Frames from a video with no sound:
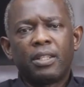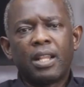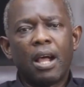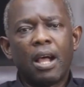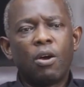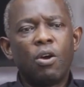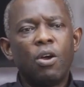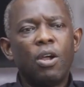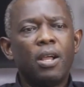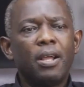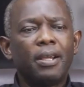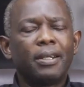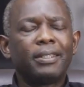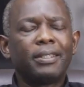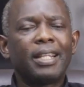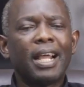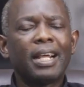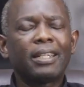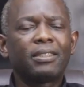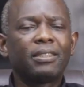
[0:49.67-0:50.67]
Now,
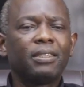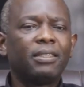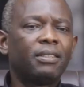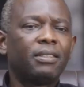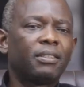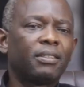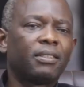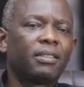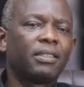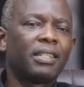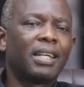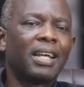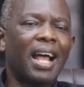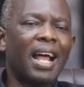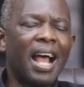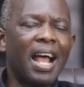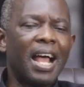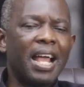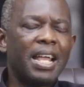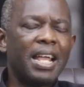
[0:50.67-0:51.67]
that is
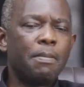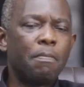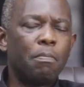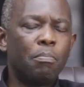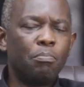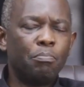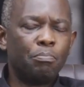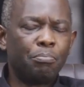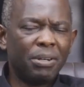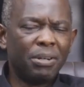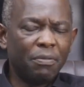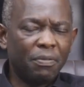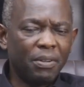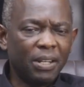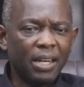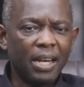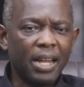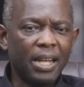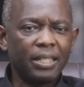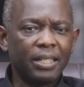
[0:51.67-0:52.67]
a
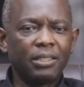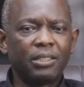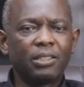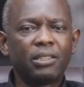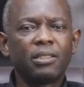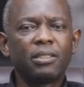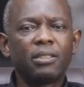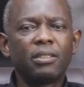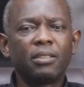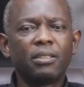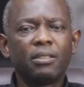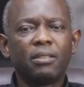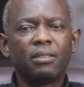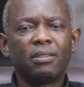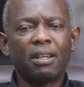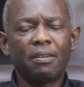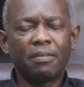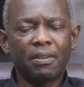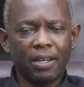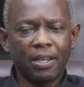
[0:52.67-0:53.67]
privilege
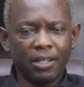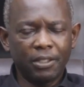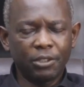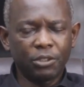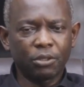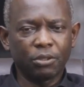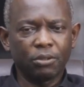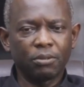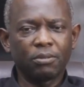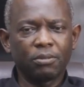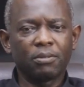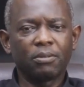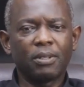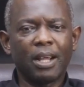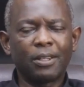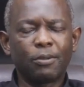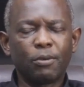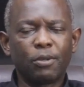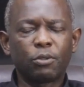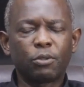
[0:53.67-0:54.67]
revelation.
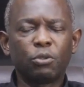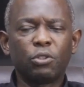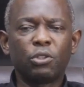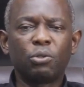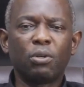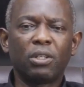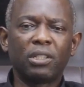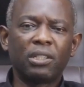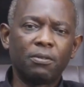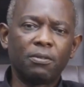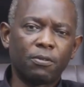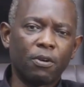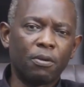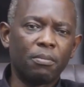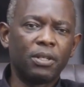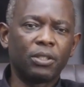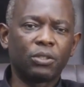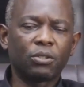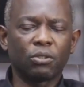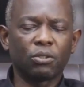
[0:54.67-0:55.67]
I don't want to use the word
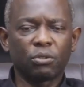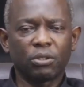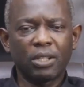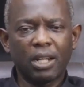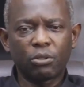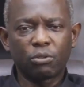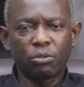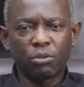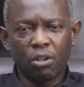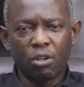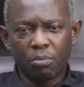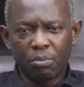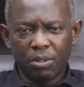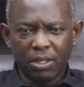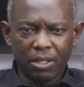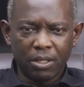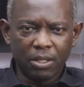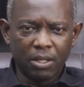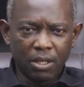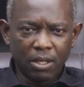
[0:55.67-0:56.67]
information so that it will not
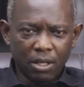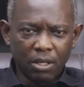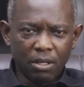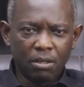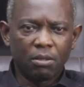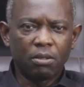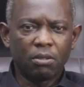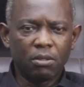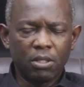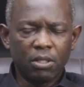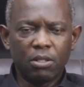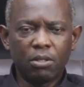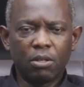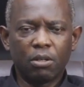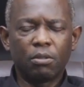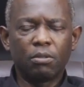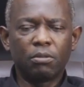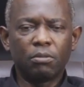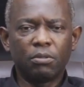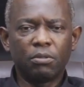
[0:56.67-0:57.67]
be, you
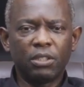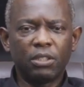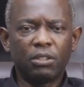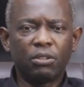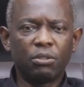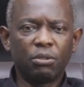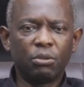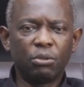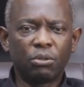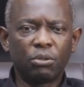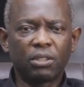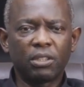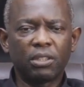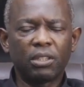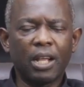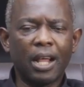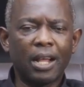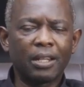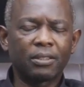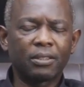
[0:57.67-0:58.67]
know, reduced
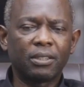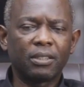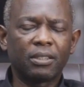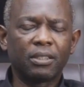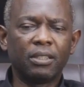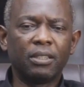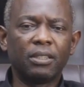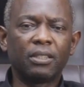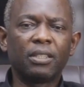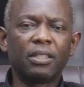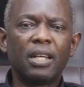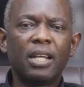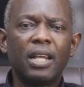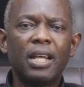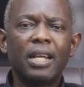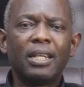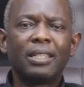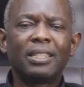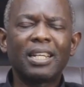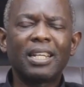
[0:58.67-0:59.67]
as it is.
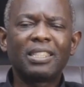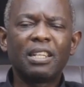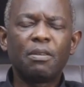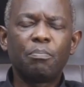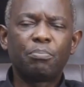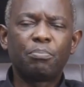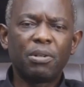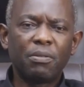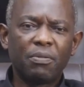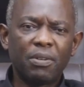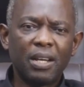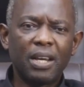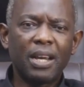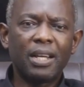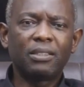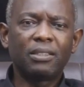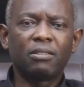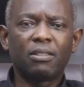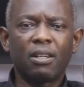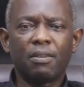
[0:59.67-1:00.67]
That's a
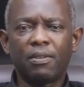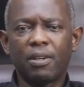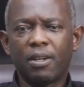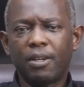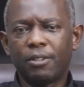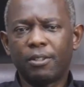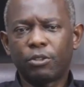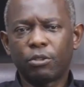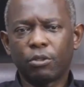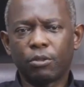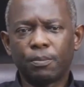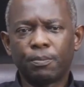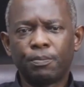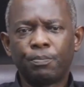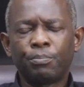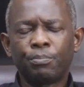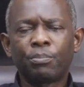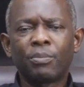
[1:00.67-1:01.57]
privilege revelation.